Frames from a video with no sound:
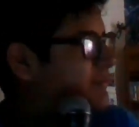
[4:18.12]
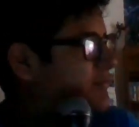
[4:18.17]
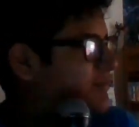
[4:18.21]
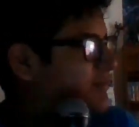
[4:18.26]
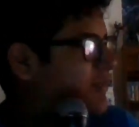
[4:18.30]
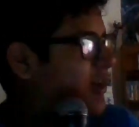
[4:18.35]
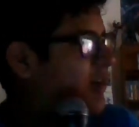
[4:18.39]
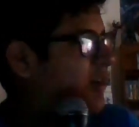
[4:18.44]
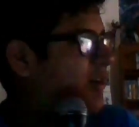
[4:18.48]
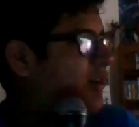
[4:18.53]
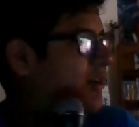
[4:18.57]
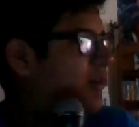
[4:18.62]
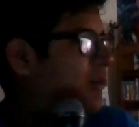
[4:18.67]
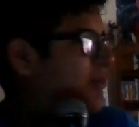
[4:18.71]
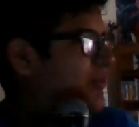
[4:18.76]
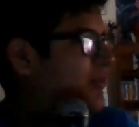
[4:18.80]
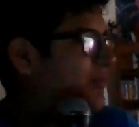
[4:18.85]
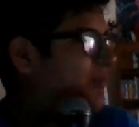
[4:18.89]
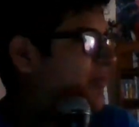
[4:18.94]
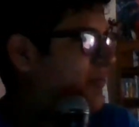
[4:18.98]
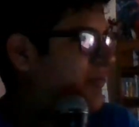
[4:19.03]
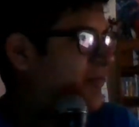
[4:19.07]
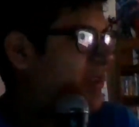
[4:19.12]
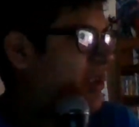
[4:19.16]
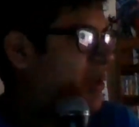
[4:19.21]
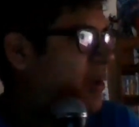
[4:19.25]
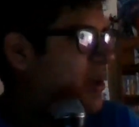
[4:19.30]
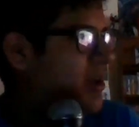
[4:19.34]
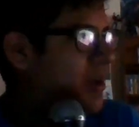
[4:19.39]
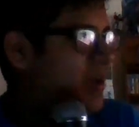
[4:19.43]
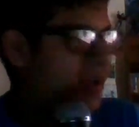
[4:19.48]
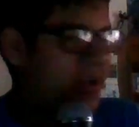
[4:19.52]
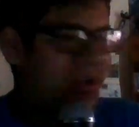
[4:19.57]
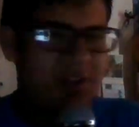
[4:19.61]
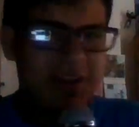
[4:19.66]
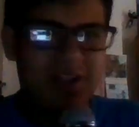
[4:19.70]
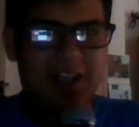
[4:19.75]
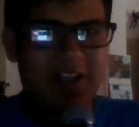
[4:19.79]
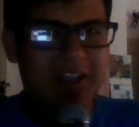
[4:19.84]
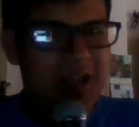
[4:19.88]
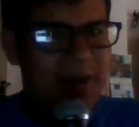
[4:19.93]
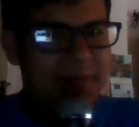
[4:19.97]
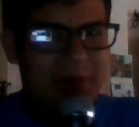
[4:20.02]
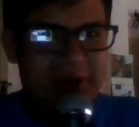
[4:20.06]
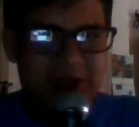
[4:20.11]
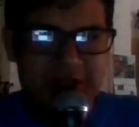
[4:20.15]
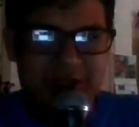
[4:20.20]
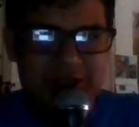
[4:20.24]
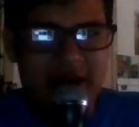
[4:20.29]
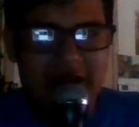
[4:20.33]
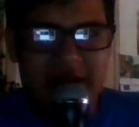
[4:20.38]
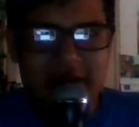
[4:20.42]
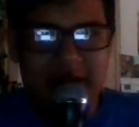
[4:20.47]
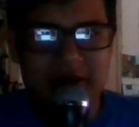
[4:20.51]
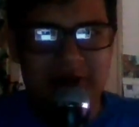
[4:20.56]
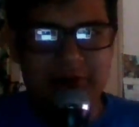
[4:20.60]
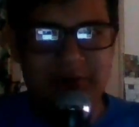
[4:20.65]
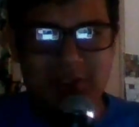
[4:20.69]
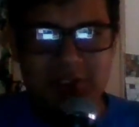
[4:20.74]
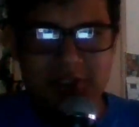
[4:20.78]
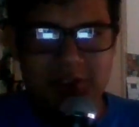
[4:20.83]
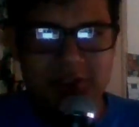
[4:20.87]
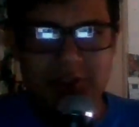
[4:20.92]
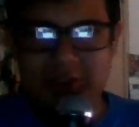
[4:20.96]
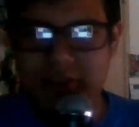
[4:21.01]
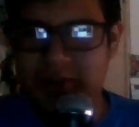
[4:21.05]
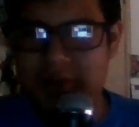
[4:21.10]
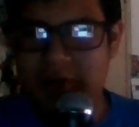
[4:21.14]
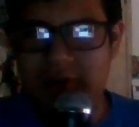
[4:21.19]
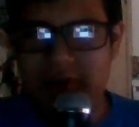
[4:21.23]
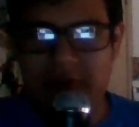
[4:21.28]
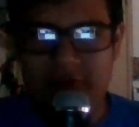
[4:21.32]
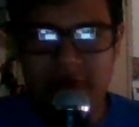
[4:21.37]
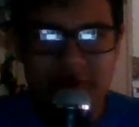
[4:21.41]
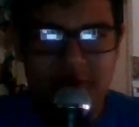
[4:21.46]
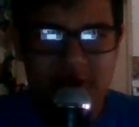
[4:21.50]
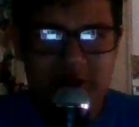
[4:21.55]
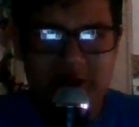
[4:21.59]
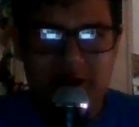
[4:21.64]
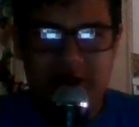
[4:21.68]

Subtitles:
well, not that much negatives. So